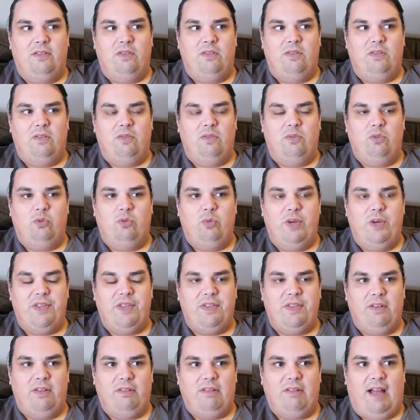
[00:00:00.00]
with a
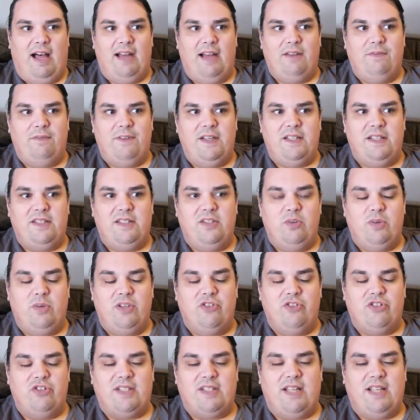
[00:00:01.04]
lot of it you can
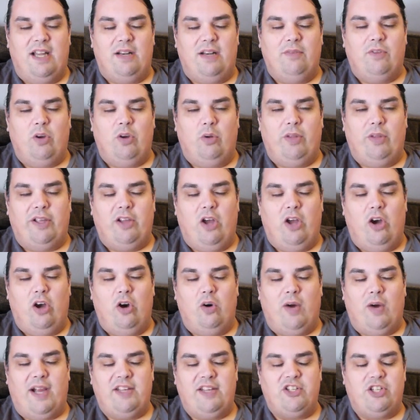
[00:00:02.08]
just kind of go like oh
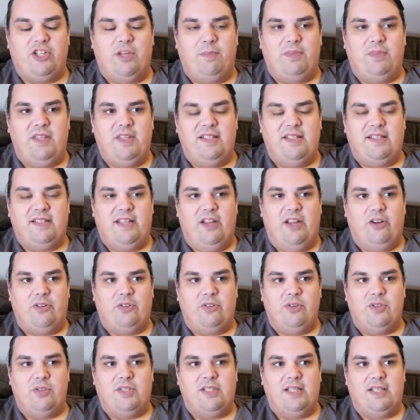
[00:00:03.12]
i ship these
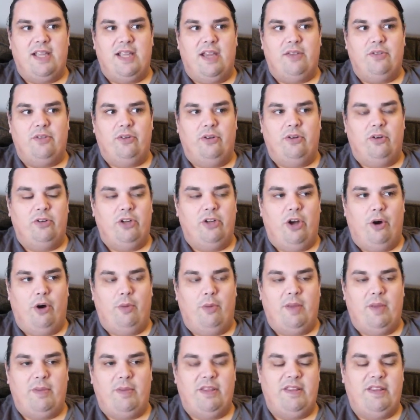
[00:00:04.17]
characters together or no
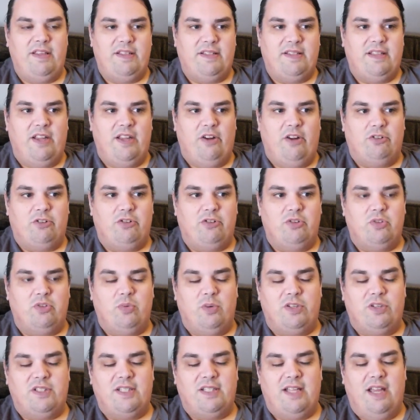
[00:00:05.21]
maybe these characters
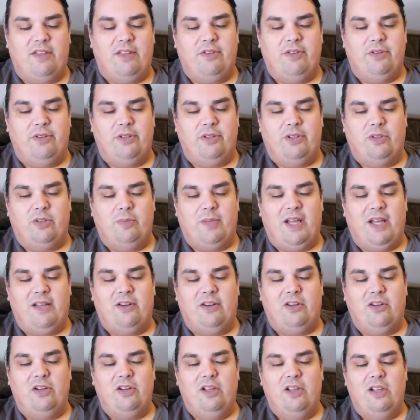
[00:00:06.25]
work together a little
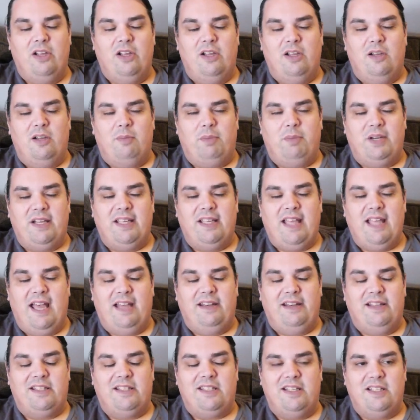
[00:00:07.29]
better but again
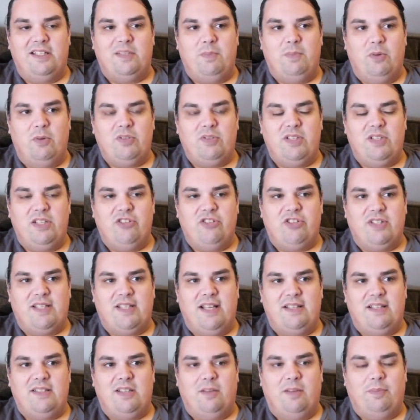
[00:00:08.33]
it's it's mostly just
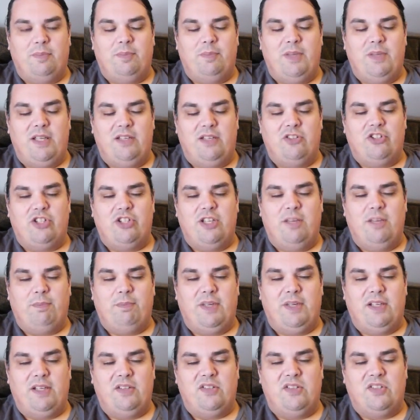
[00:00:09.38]
ends up being
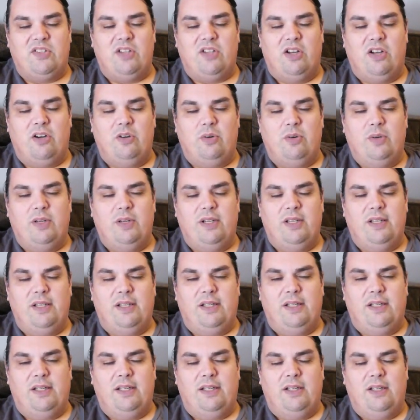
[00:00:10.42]
shipping so
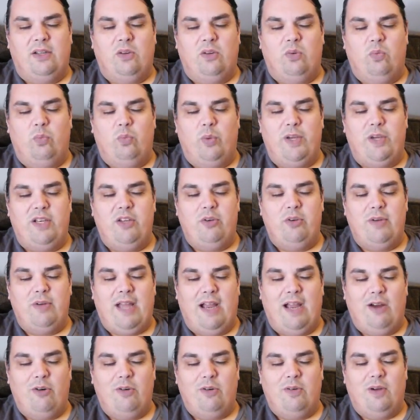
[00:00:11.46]
when you
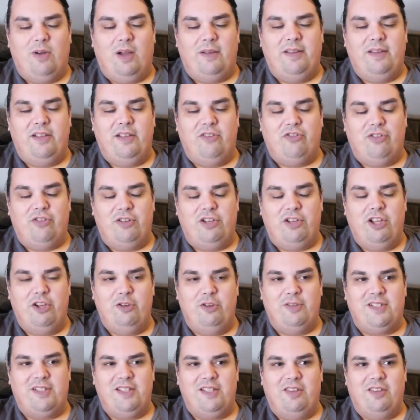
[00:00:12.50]
now
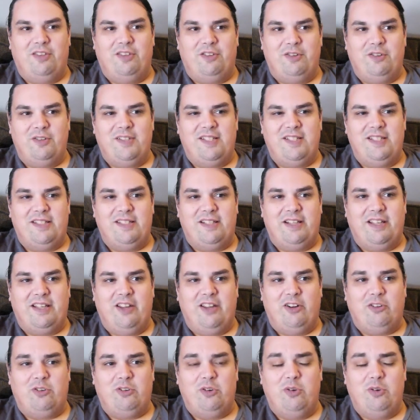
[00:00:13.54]
introduce in the third season a
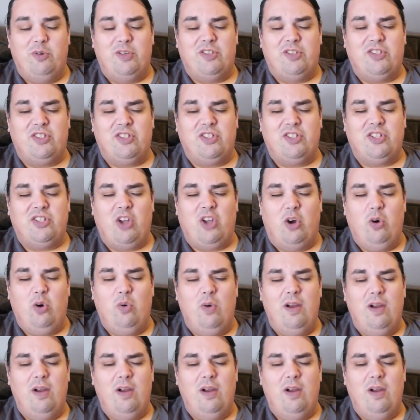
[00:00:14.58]
character who is so